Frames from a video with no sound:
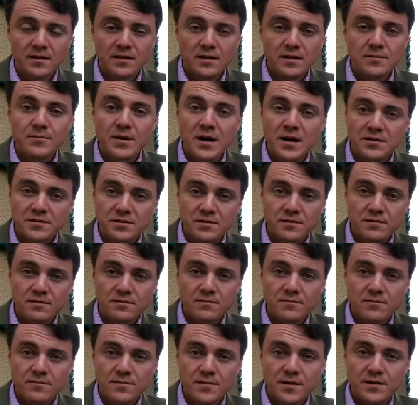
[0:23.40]
Imagine
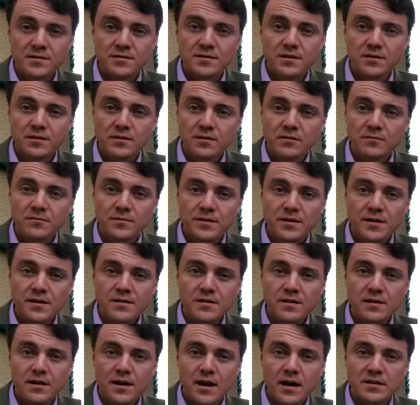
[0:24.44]
there is a company
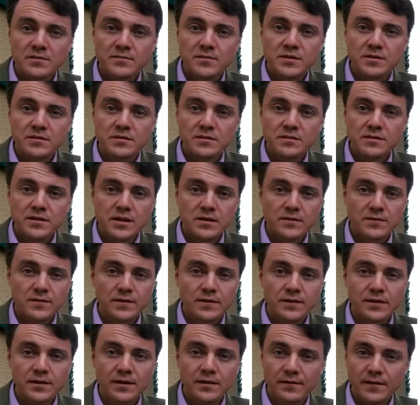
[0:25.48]
that has been
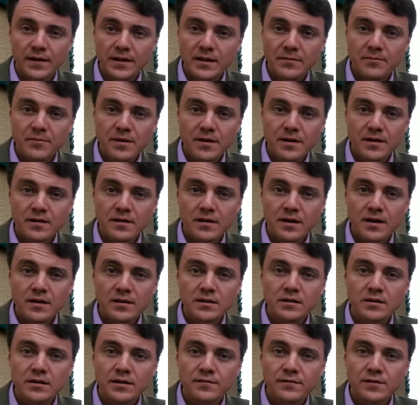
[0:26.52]
successfully developing and
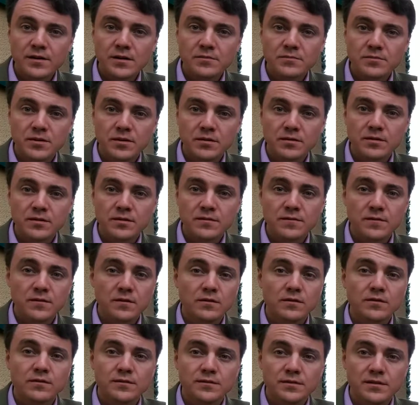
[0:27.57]
delivering products for a
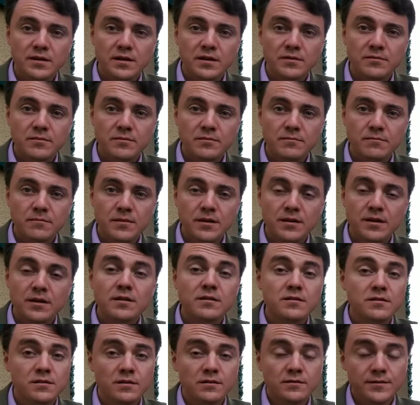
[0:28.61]
long time, and it
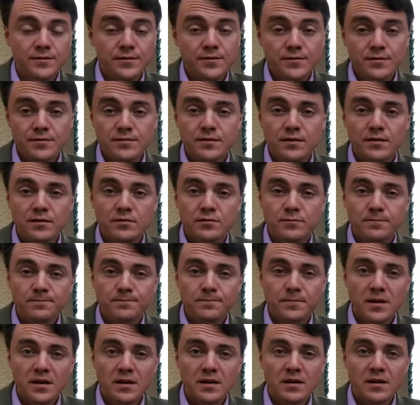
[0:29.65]
is still doing so.
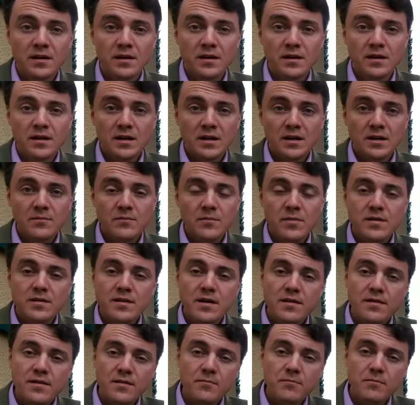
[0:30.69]
Be
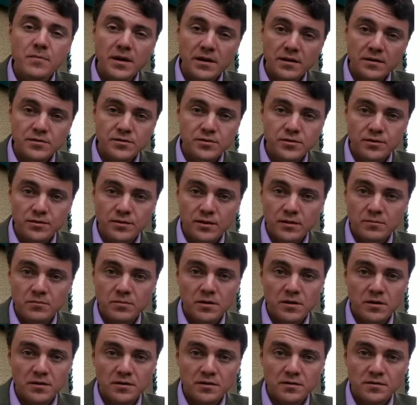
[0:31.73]
that the mechatronic
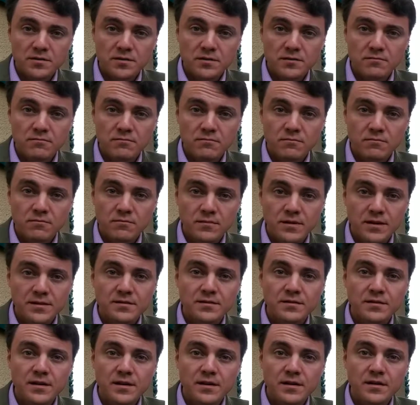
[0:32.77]
products.
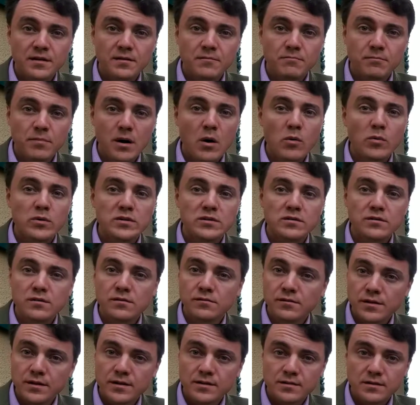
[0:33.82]
Let's take power
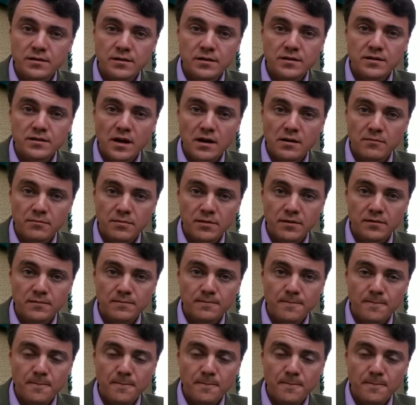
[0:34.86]
steering as an example.